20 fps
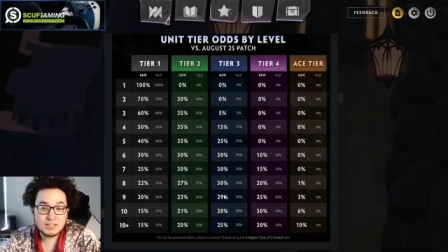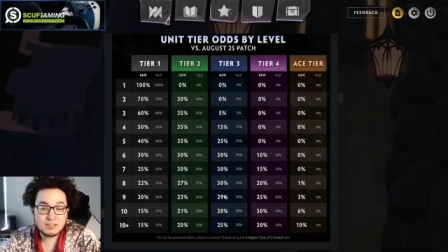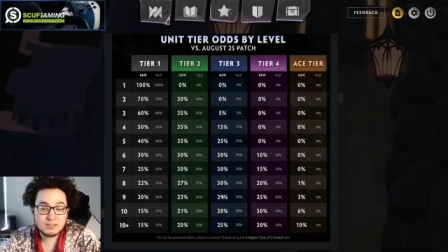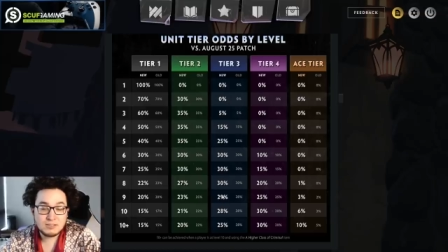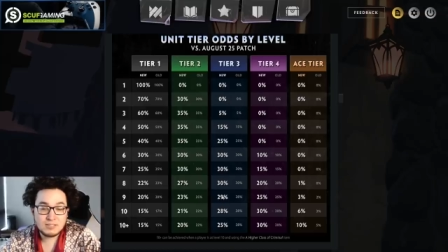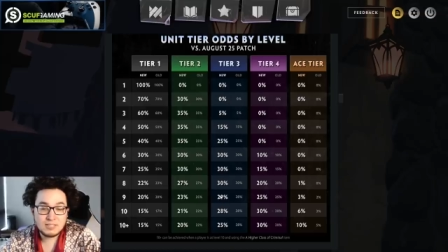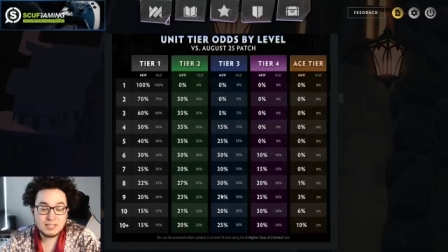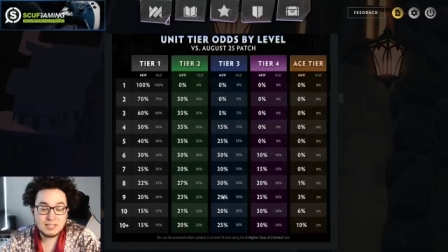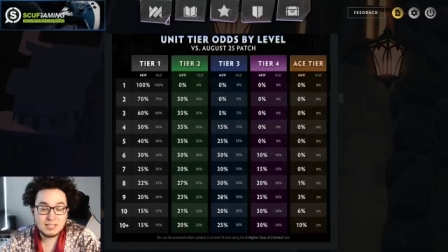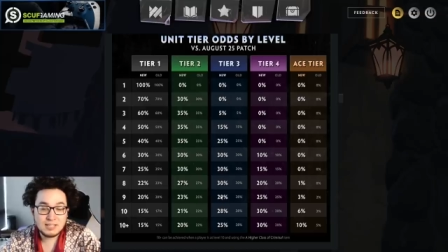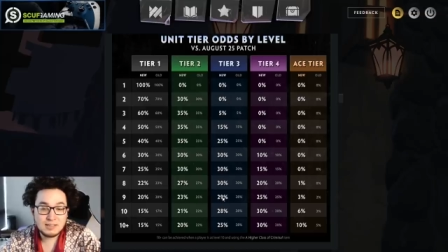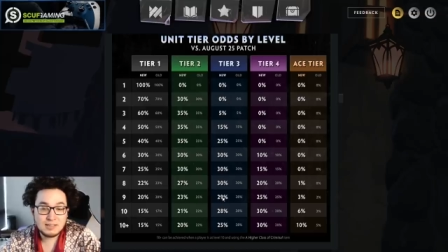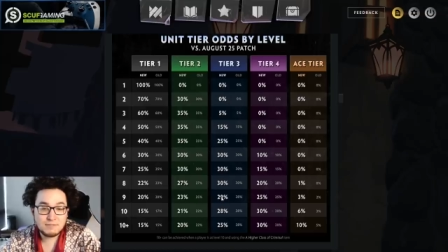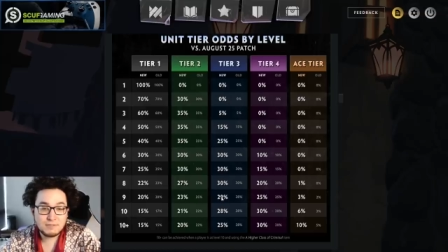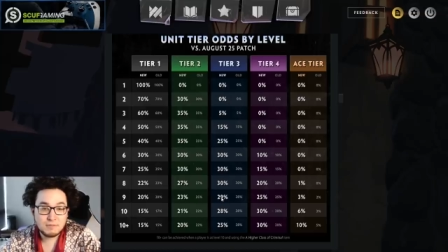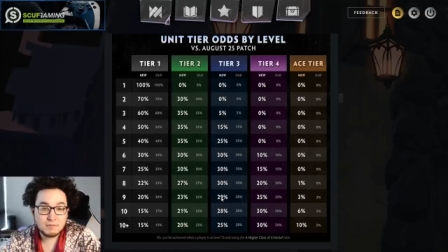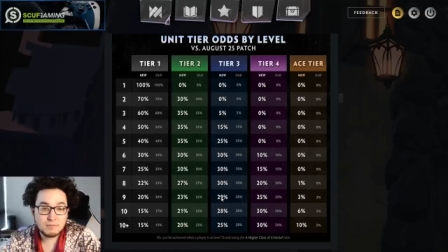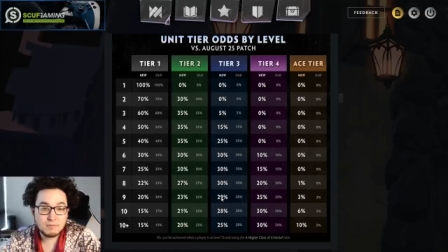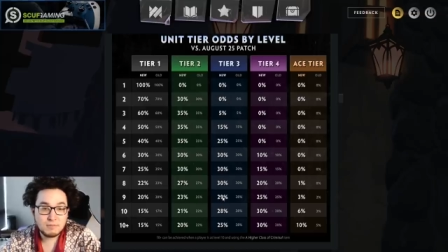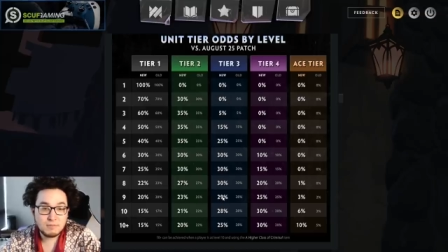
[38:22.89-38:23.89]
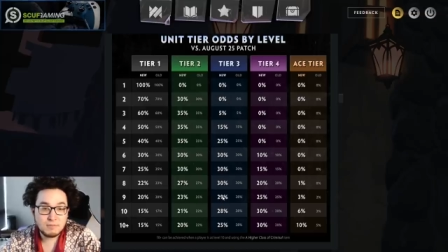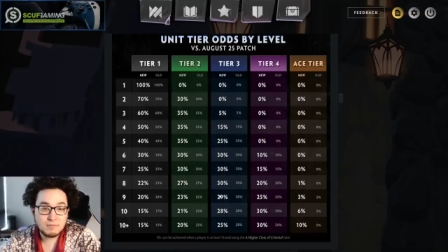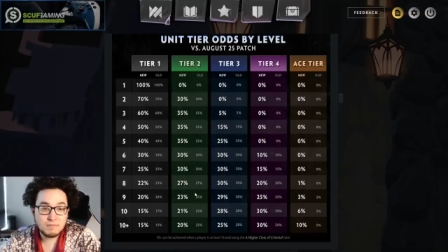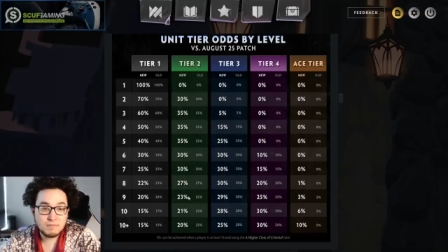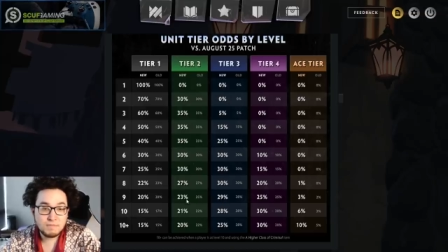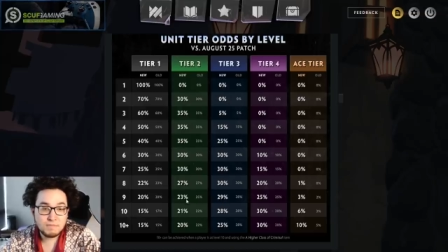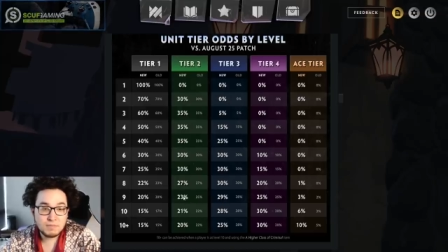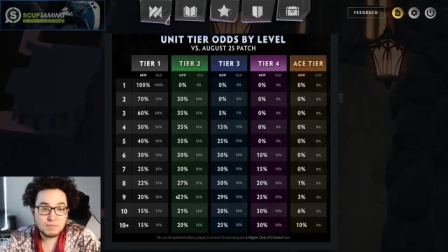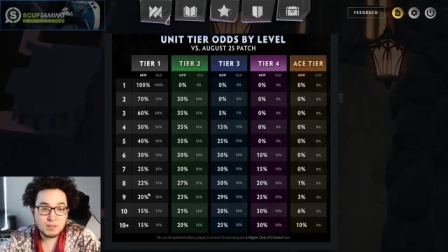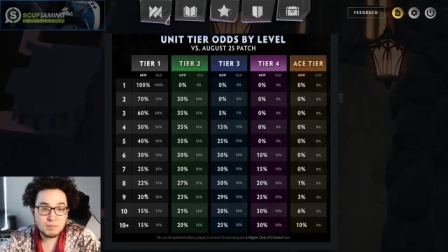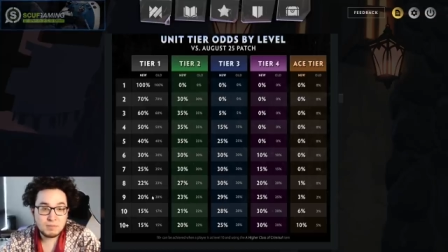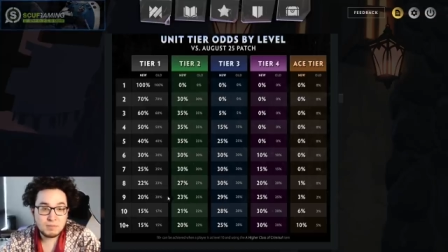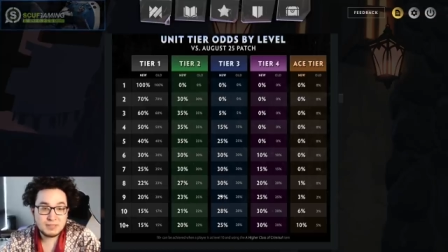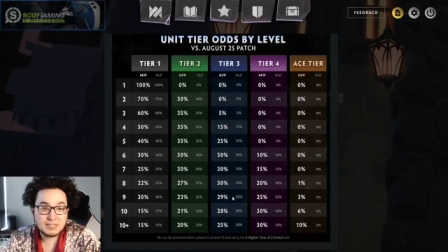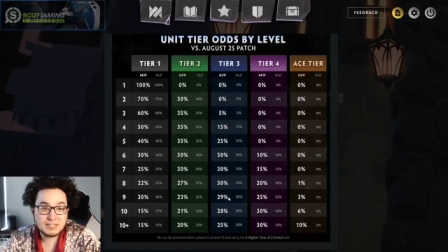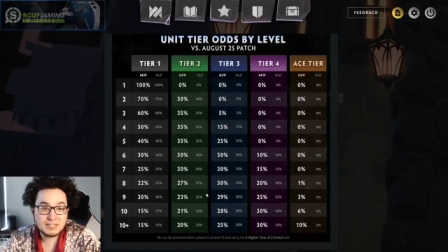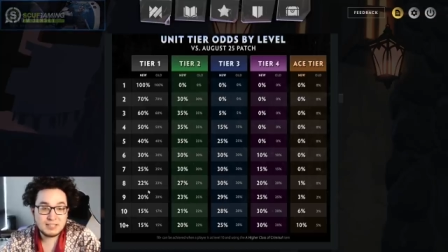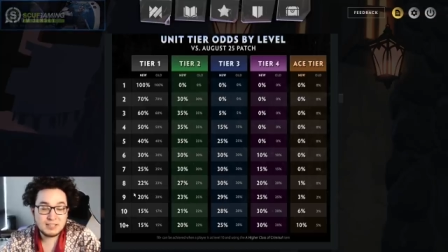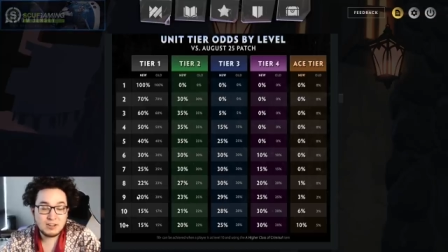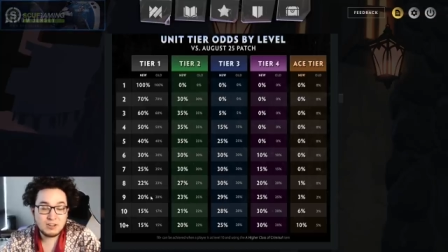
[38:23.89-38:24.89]
they're stealing from
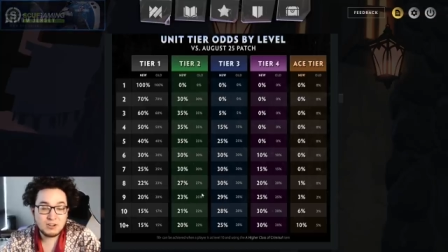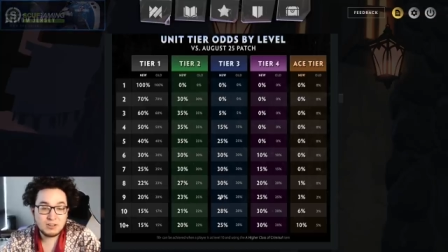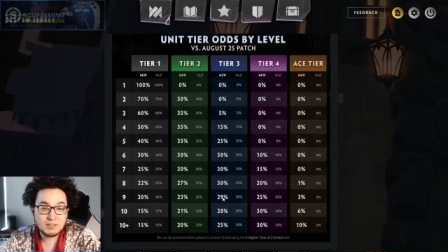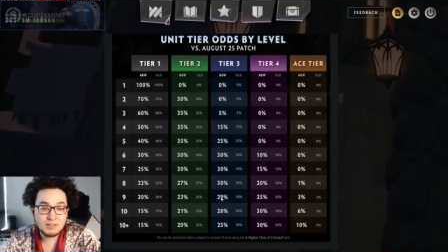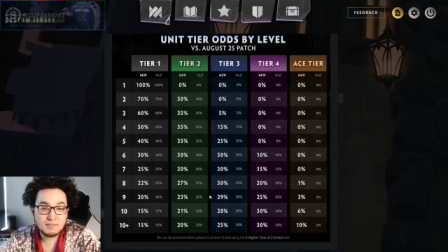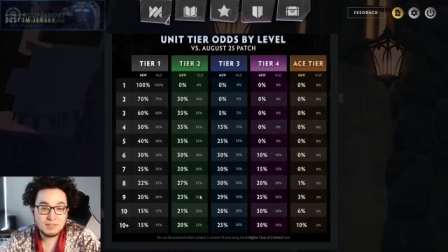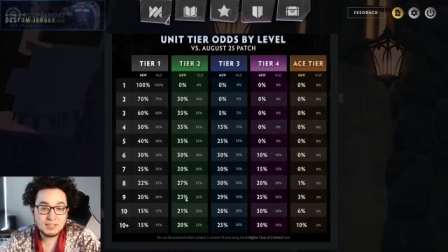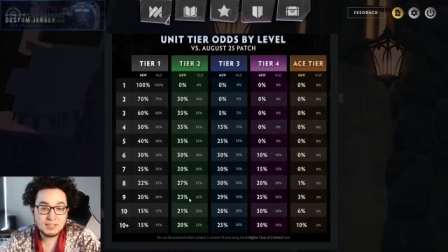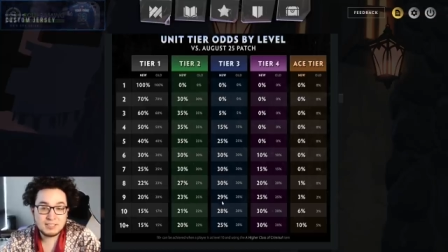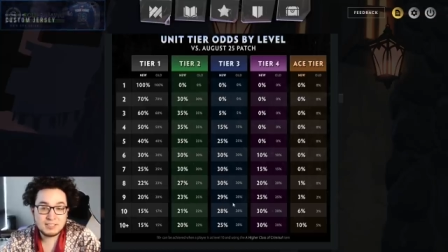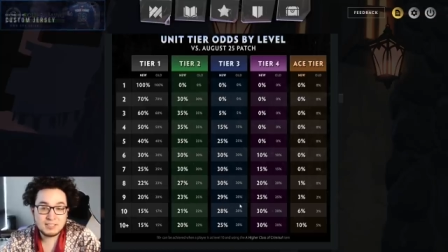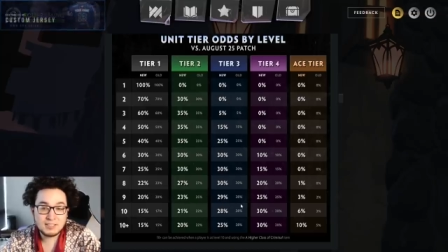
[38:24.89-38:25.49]
basically all of these a